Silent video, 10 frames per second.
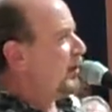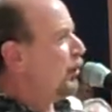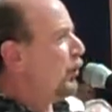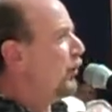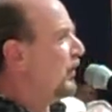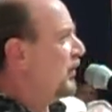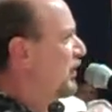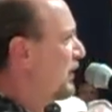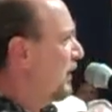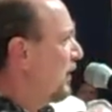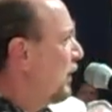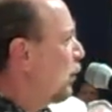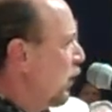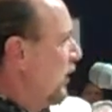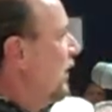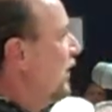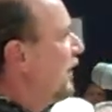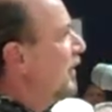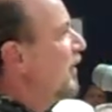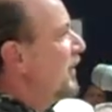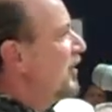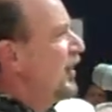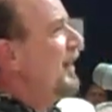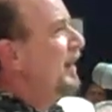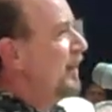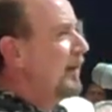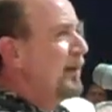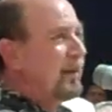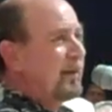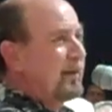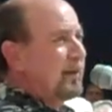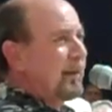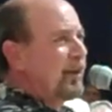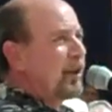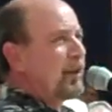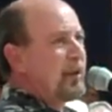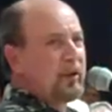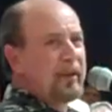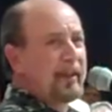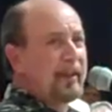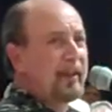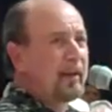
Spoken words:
students were seen in the community.